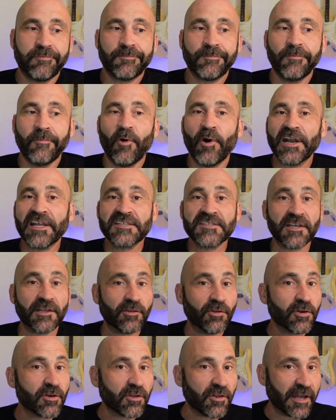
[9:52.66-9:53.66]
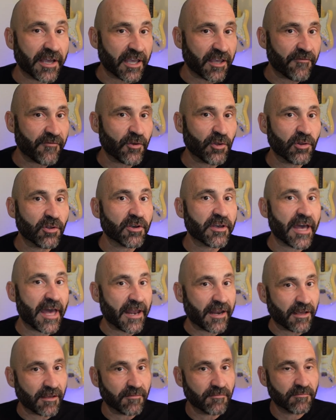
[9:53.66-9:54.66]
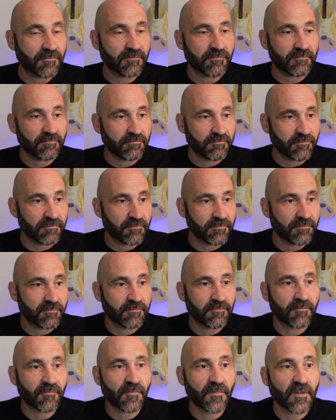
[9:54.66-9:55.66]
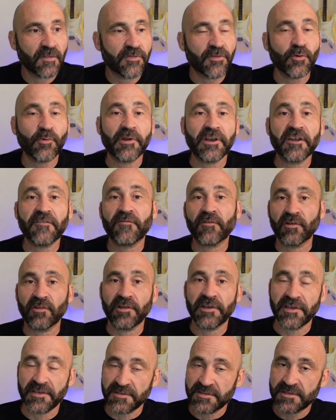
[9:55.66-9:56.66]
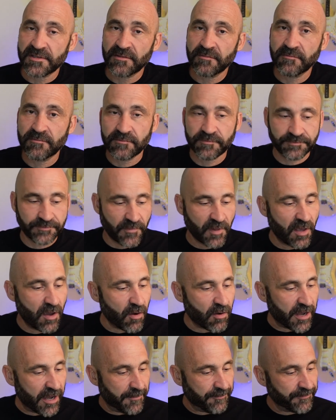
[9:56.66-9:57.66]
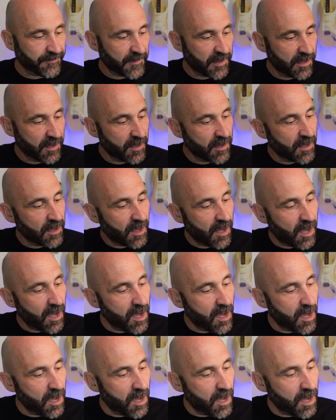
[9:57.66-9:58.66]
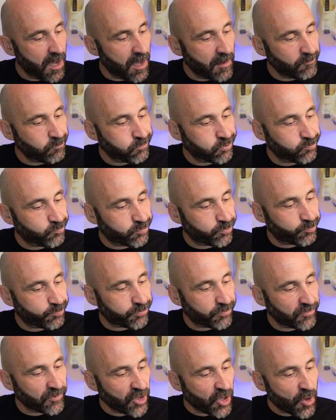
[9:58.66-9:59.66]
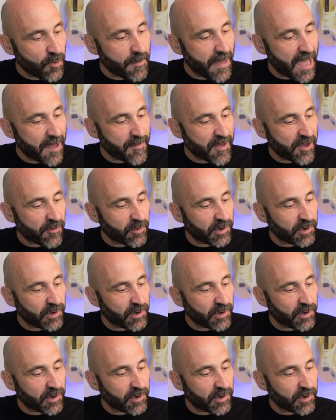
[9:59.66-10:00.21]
what does it look like if you look at it through a different lens? Okay. Um, you may be